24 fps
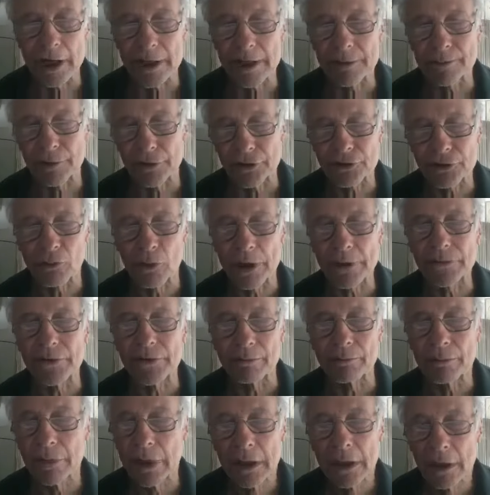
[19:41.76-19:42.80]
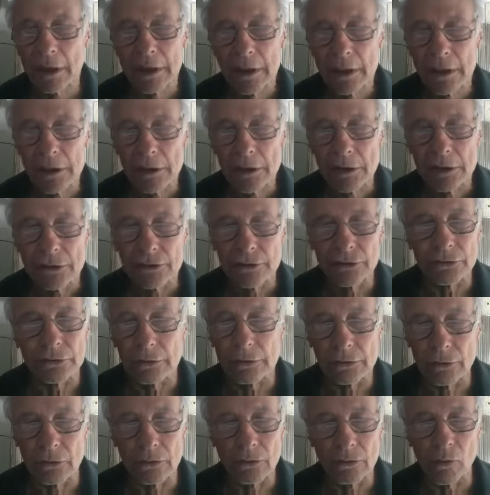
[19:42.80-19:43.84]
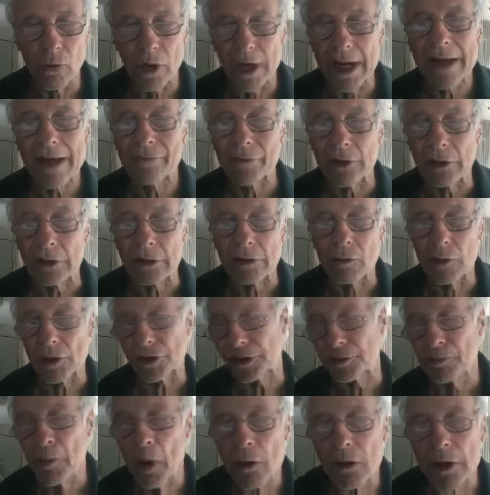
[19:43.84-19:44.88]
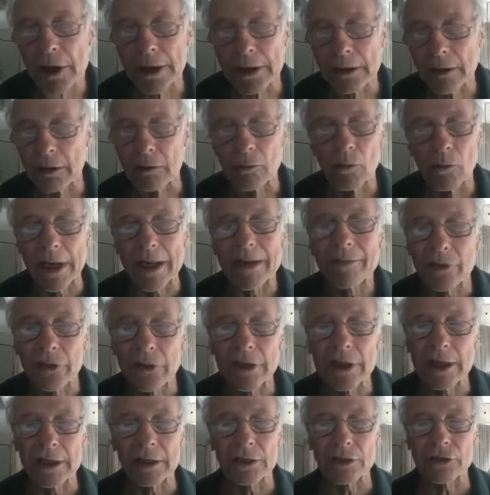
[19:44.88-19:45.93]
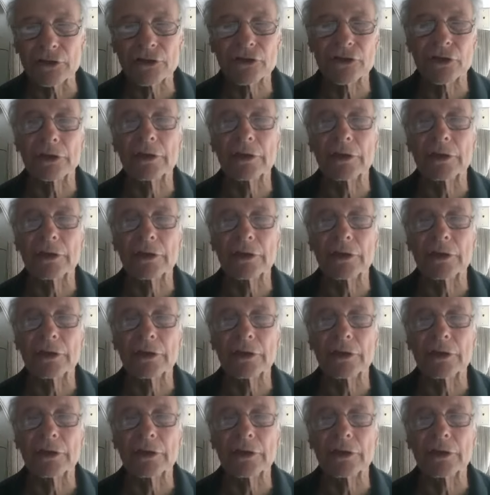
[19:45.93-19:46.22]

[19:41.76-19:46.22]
to persuade them to whatever, quit smoking or whatever it is,